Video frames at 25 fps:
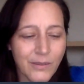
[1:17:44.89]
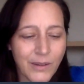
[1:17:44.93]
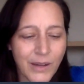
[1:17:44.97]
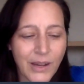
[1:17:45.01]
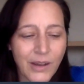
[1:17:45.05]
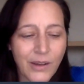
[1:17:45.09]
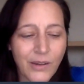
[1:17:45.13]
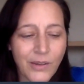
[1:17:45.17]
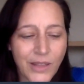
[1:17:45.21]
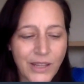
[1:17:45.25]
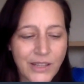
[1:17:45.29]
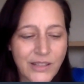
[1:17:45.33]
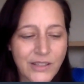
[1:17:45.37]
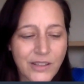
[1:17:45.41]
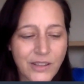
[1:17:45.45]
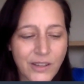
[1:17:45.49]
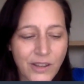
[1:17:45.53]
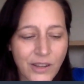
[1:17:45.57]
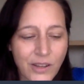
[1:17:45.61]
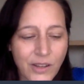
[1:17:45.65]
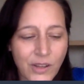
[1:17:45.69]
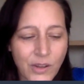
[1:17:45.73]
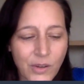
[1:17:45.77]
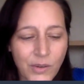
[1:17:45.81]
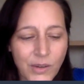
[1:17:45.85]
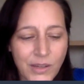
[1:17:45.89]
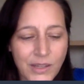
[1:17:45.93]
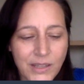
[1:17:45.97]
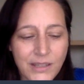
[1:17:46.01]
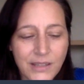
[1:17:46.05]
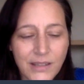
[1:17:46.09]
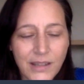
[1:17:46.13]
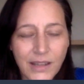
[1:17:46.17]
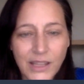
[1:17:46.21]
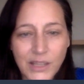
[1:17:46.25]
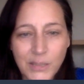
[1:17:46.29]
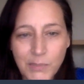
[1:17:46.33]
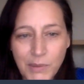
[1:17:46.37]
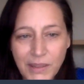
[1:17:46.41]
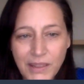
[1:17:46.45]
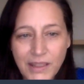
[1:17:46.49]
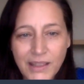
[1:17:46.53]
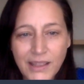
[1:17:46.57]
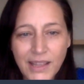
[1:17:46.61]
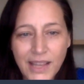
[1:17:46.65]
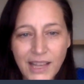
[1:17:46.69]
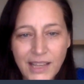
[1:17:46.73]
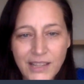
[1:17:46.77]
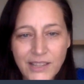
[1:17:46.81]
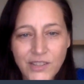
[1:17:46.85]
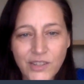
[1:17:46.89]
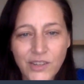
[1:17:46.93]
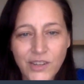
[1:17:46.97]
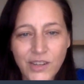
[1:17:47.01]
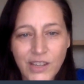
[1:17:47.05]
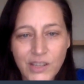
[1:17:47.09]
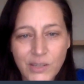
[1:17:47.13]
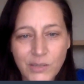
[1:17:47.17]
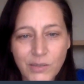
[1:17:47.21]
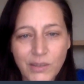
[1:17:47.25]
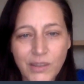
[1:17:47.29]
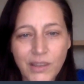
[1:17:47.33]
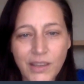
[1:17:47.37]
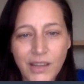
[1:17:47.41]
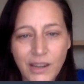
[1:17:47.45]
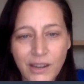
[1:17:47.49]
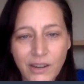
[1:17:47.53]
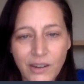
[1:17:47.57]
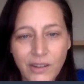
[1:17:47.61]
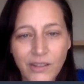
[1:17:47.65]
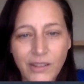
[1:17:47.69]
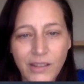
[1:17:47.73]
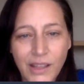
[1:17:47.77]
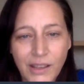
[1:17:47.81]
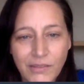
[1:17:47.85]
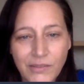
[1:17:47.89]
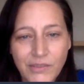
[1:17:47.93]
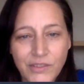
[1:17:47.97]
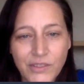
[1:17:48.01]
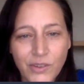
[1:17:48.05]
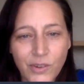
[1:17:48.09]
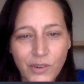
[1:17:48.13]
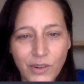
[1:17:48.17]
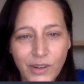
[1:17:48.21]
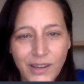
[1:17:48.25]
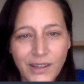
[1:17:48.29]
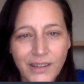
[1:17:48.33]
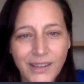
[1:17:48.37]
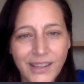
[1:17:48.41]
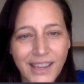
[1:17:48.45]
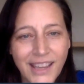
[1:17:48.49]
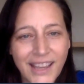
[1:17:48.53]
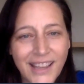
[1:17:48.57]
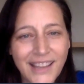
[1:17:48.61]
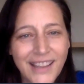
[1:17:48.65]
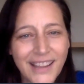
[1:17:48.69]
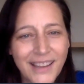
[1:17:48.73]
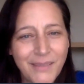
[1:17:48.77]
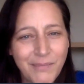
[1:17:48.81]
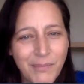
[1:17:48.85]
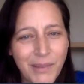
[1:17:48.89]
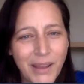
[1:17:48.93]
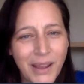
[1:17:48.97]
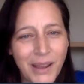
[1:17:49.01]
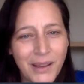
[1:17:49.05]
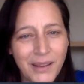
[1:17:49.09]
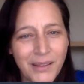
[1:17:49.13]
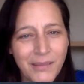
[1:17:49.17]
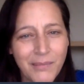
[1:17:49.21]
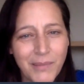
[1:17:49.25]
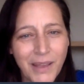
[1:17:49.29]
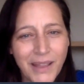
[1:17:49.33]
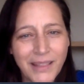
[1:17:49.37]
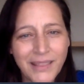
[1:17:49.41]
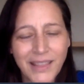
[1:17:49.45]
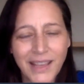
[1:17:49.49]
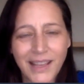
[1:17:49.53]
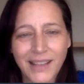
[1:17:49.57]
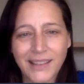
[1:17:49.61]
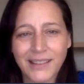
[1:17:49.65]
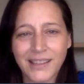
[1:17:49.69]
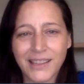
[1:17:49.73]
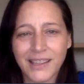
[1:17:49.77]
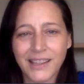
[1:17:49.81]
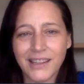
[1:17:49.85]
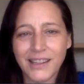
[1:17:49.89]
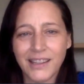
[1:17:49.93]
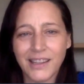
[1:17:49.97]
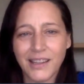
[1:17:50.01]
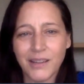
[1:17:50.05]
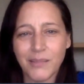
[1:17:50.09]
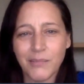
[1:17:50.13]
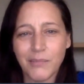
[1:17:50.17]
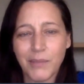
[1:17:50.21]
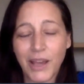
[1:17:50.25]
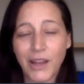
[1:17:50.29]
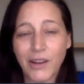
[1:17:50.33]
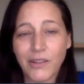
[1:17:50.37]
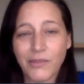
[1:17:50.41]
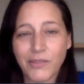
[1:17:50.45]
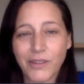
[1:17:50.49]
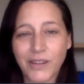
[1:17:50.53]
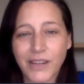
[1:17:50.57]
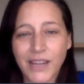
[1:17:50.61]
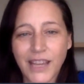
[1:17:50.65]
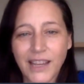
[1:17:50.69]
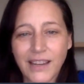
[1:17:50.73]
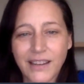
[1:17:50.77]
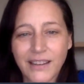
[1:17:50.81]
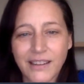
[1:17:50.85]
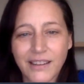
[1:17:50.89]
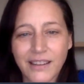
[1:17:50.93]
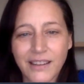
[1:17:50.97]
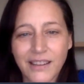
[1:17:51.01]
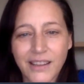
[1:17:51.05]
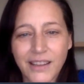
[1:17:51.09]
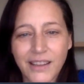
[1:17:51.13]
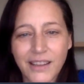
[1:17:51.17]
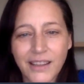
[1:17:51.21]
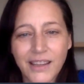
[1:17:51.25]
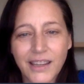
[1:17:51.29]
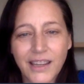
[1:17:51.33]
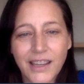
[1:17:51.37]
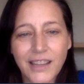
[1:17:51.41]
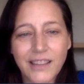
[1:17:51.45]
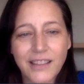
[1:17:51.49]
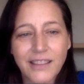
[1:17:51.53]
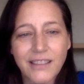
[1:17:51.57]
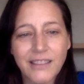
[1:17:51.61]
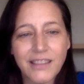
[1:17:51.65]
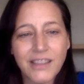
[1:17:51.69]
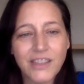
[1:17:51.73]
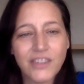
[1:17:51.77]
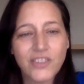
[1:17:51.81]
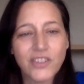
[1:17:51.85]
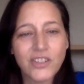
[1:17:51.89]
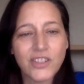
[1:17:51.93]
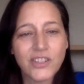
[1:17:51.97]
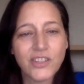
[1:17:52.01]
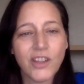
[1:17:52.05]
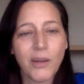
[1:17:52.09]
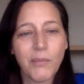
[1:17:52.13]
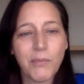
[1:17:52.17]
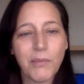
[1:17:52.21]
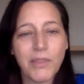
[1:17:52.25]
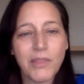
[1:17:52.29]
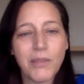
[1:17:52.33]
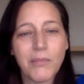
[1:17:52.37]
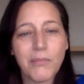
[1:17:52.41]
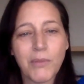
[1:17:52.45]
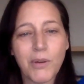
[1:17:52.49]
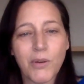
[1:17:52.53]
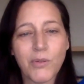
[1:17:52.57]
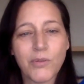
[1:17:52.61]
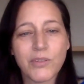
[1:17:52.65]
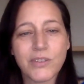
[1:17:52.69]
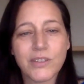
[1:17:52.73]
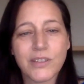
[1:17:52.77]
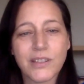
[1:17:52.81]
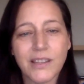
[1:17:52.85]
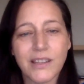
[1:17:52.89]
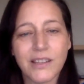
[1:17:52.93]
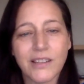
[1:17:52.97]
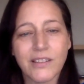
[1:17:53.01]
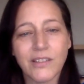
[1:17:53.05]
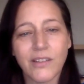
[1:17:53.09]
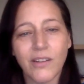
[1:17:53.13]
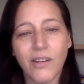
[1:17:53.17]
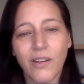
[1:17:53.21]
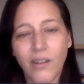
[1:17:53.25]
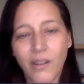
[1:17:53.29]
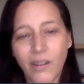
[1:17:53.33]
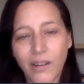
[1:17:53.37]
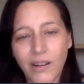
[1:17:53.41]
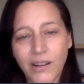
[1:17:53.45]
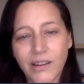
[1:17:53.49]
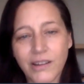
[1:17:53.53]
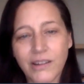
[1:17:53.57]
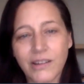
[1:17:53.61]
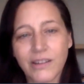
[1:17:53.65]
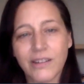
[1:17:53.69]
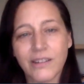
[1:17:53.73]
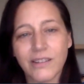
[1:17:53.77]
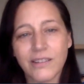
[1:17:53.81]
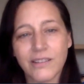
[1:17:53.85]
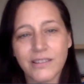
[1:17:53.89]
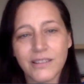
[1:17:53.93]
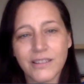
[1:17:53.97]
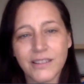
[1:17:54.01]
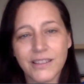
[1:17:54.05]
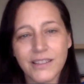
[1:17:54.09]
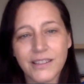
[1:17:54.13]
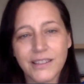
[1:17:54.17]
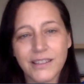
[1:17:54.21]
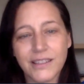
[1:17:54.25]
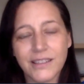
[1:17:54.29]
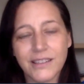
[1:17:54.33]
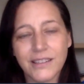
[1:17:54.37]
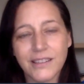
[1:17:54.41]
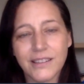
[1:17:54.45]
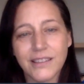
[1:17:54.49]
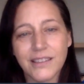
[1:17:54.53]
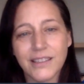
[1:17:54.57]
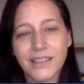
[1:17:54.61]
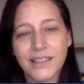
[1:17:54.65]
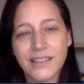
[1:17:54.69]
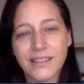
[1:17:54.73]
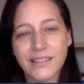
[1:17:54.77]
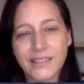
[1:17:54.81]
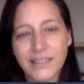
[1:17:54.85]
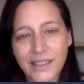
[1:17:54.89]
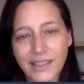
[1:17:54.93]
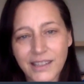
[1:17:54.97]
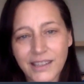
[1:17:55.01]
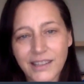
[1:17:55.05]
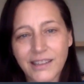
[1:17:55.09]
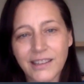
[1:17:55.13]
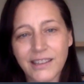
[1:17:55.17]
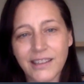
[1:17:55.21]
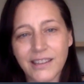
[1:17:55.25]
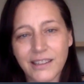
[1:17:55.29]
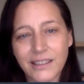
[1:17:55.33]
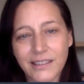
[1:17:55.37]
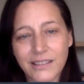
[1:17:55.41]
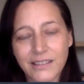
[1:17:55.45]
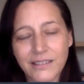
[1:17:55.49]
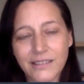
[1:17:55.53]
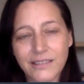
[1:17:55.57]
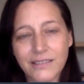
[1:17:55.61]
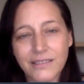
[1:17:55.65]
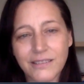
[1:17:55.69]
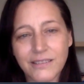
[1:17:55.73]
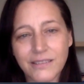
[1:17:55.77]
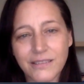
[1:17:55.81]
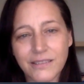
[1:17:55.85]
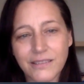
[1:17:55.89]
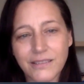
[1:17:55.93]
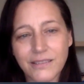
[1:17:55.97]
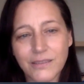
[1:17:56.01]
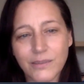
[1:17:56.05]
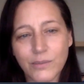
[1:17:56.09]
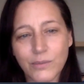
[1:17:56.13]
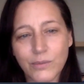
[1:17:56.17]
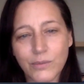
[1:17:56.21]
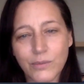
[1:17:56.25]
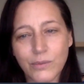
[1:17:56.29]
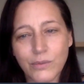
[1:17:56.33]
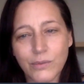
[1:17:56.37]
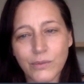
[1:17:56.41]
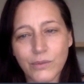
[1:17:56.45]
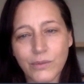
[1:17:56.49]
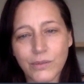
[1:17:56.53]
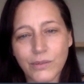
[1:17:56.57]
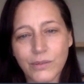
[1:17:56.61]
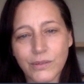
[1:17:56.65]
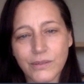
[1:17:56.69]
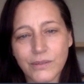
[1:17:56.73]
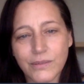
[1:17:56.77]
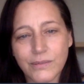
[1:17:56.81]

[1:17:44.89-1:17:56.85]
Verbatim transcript: wow that's good lois i spent the last two days with carol lovejoy yeah i, I met that lady at battle for canada and the thing she taught me the most is honor is healing Ooh.